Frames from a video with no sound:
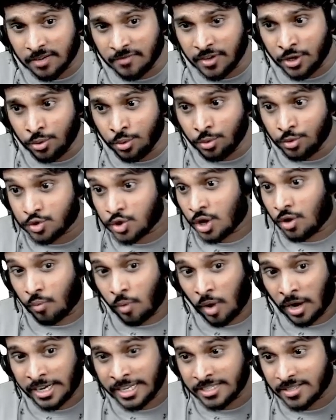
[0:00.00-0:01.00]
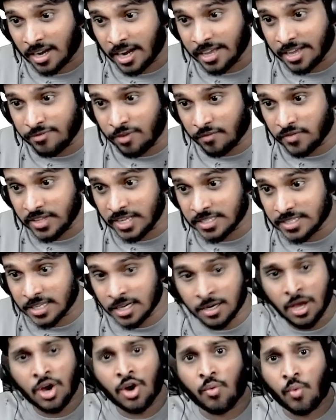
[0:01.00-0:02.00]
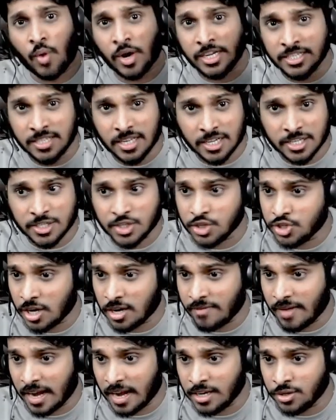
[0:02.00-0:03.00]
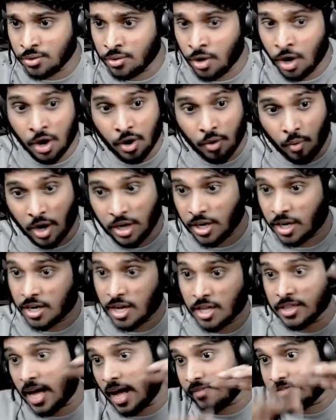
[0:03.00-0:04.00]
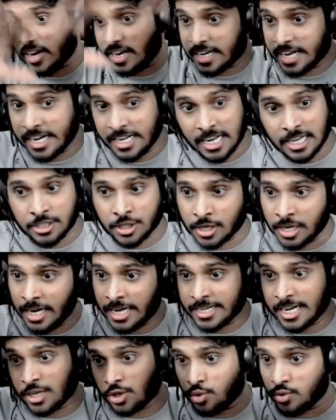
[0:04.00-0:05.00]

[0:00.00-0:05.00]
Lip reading: we used, what is the life of the asset, what is the residual value, what are all the other details related to